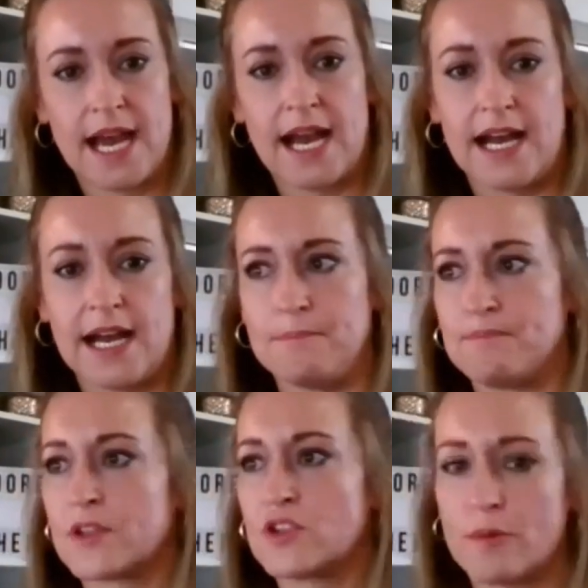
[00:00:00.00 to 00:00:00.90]

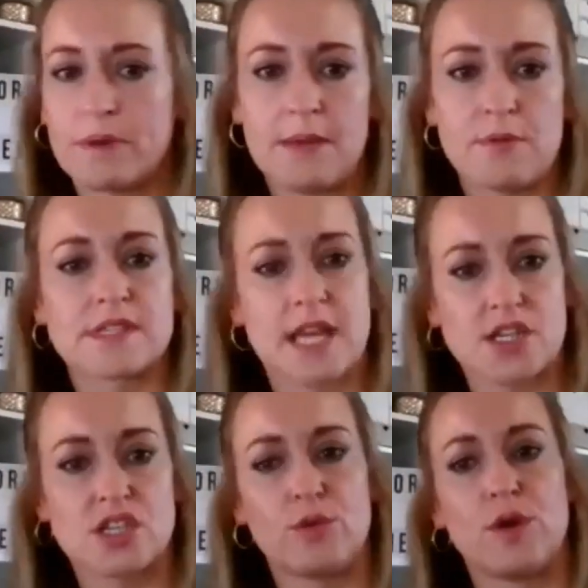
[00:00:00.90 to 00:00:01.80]
JobKeeper is
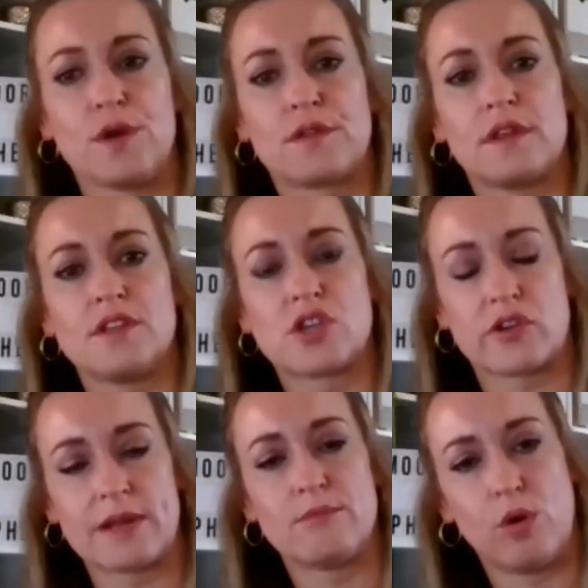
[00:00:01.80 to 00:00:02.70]
actually worth
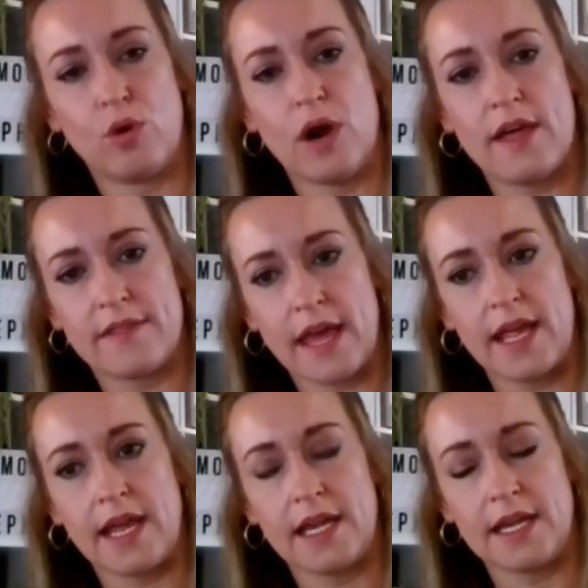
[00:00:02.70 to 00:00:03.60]
generally more
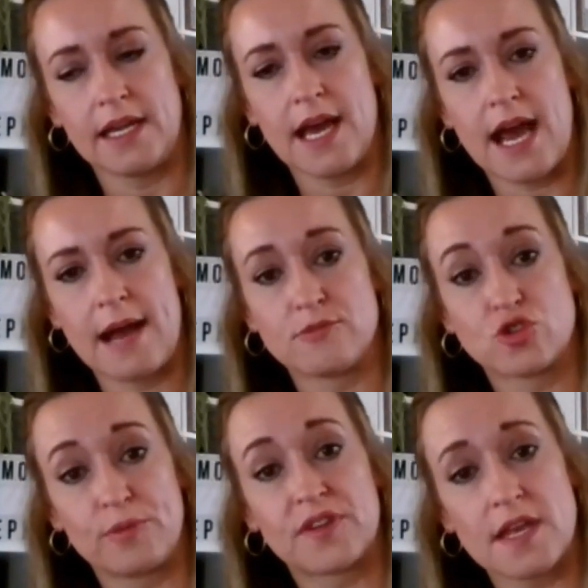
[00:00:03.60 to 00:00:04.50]
than
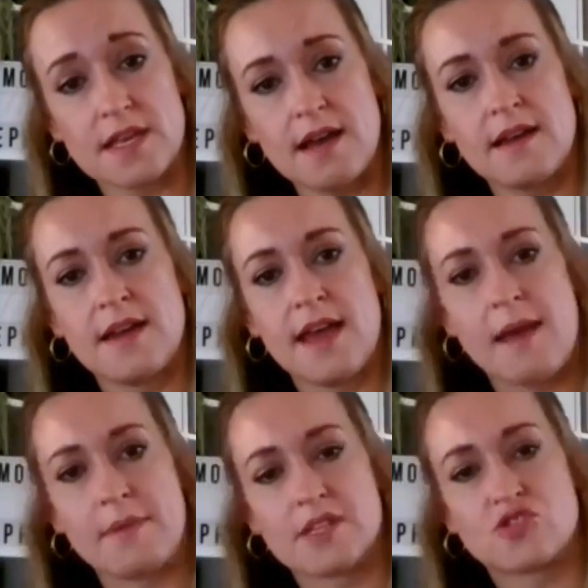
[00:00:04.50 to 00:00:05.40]
JobSeeker,
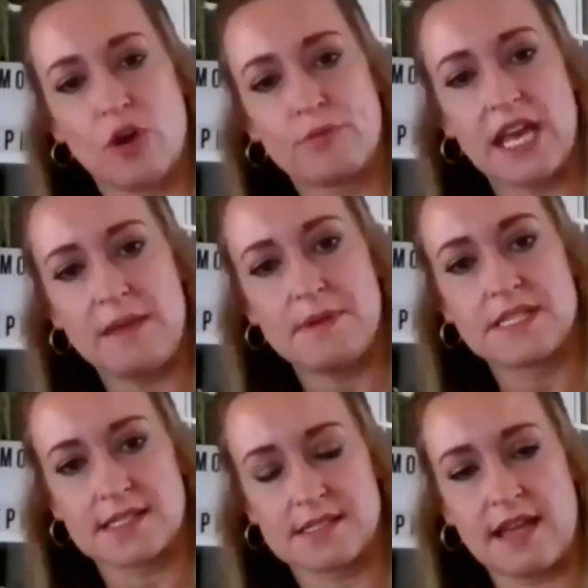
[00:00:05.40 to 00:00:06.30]
and because JobKeeper
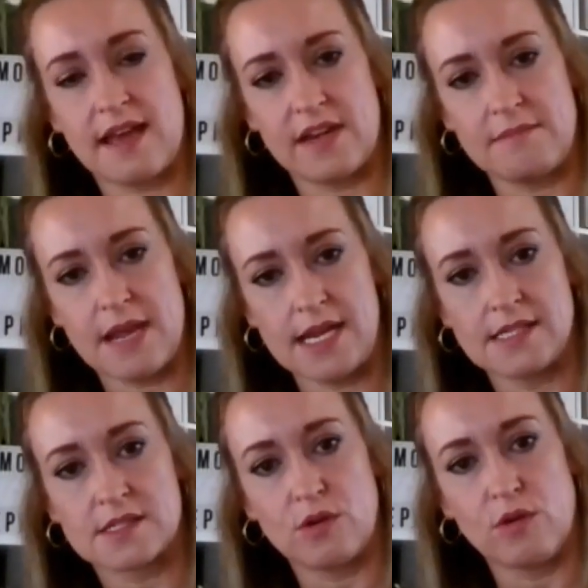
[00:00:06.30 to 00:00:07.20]
doesn't have any
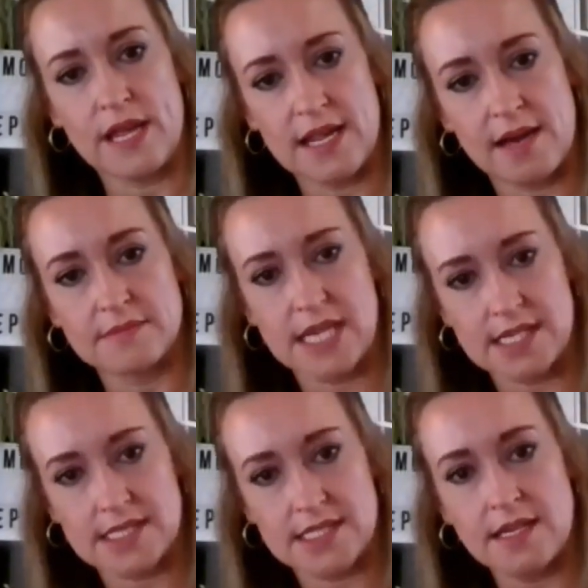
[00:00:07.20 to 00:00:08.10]
means or income
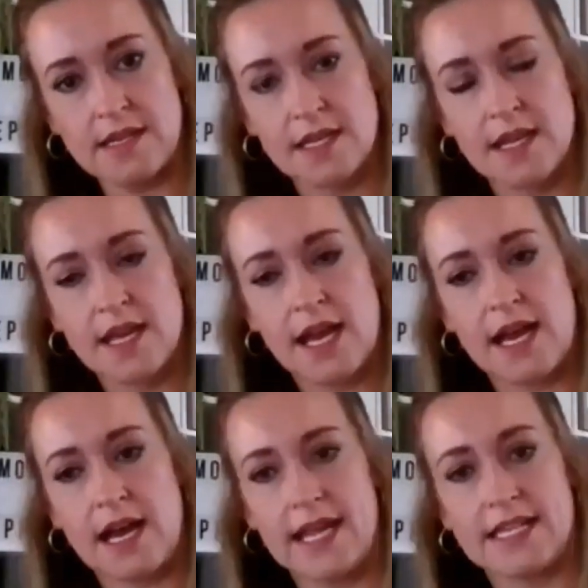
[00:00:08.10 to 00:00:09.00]
testing,
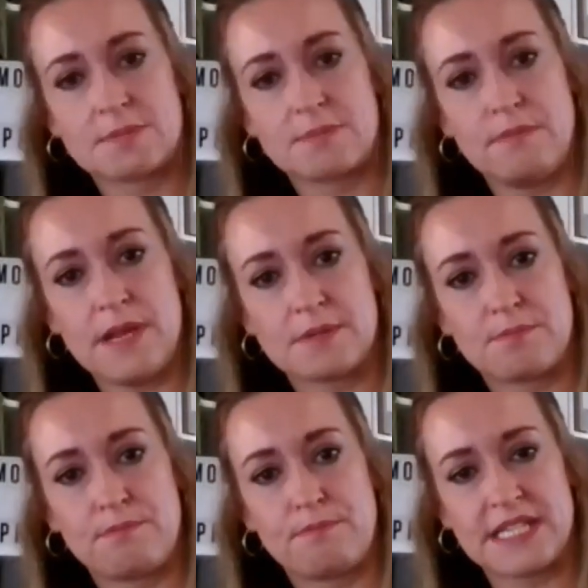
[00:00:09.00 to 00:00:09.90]
it's
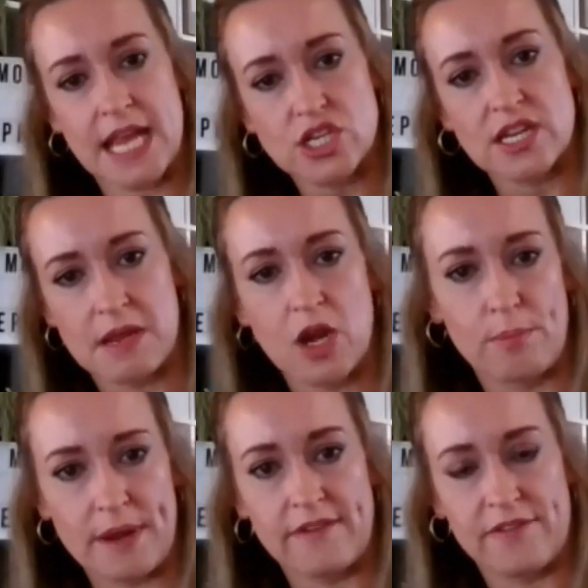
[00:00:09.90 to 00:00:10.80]
potentially going to be a
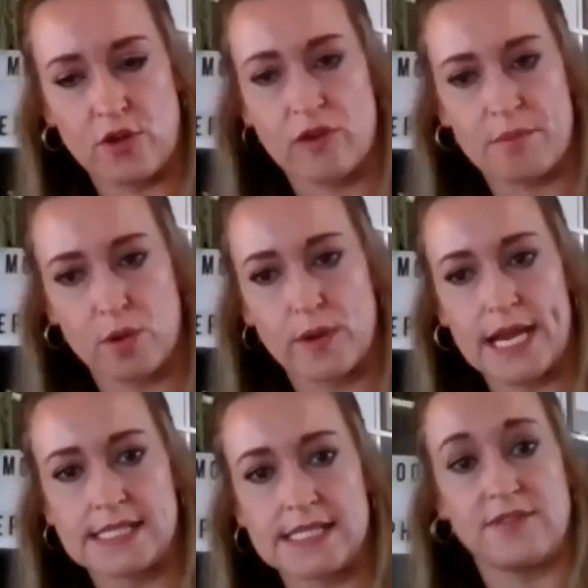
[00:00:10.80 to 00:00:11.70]
lot better for your
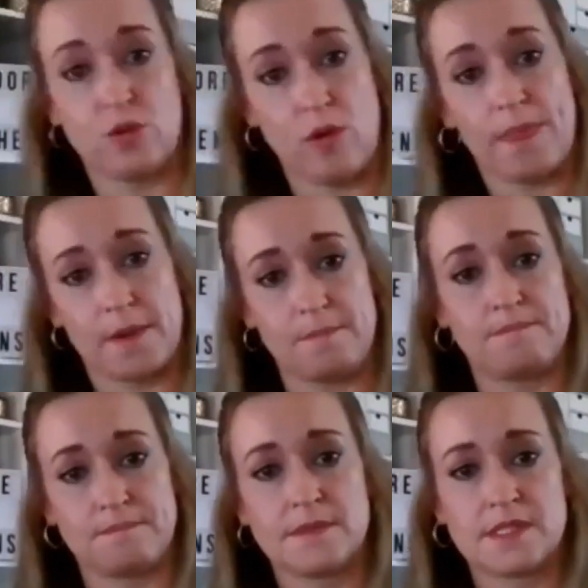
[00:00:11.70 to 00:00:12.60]
employees if you want
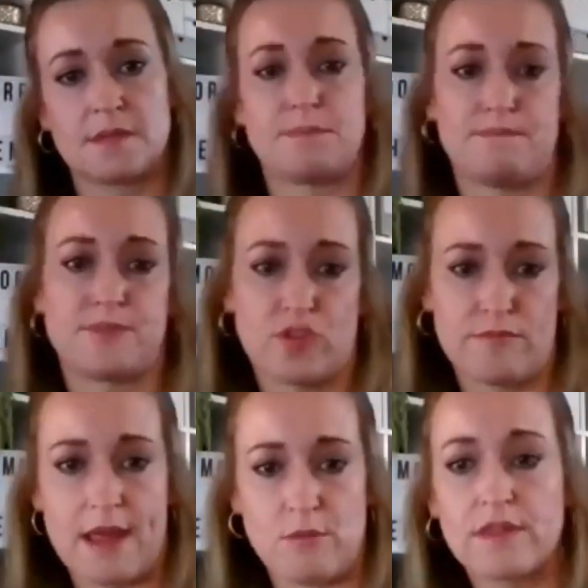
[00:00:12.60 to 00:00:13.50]
them to
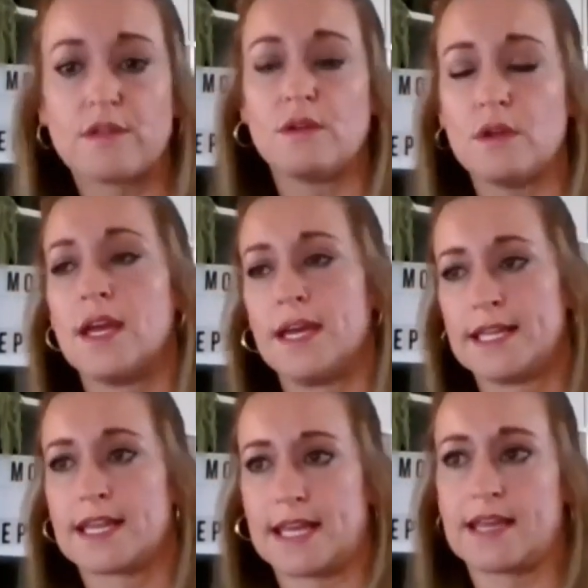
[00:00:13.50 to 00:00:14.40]
remain with you,
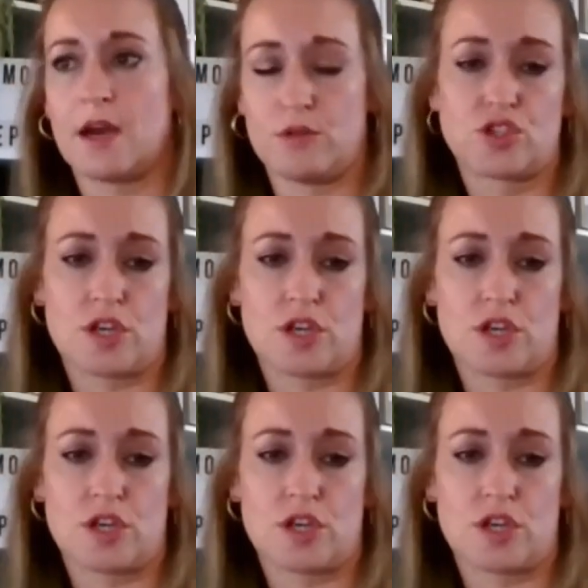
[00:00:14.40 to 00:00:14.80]
that they go on